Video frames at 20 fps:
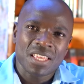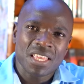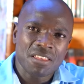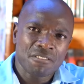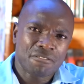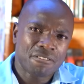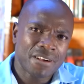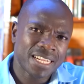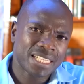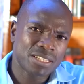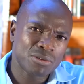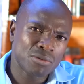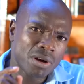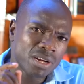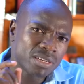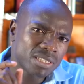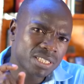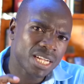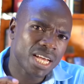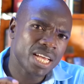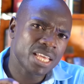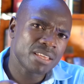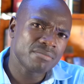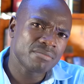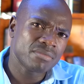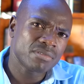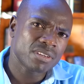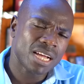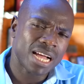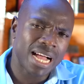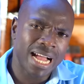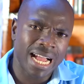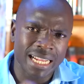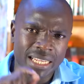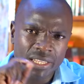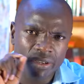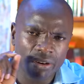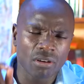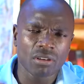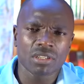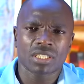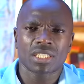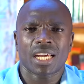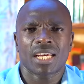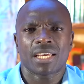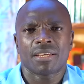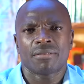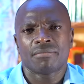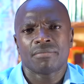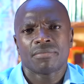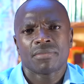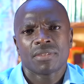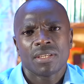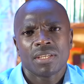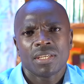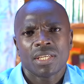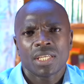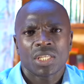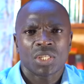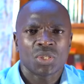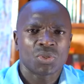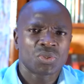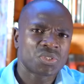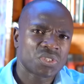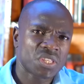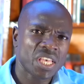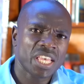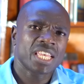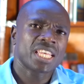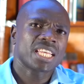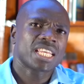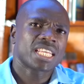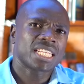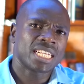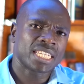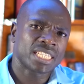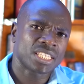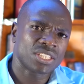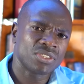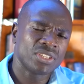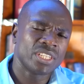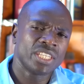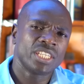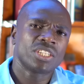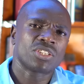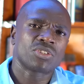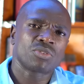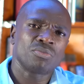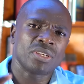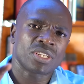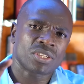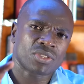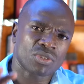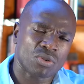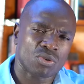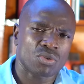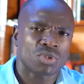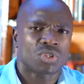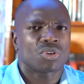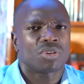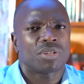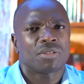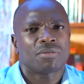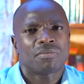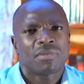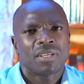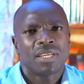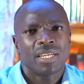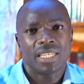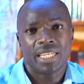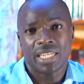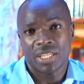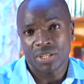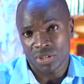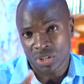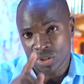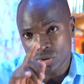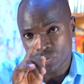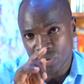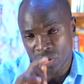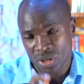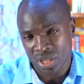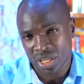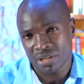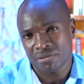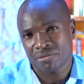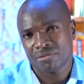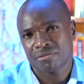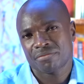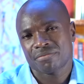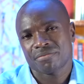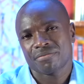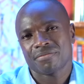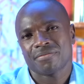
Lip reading: If at one time and all time you think that you need to be a solution, then you need to forgive.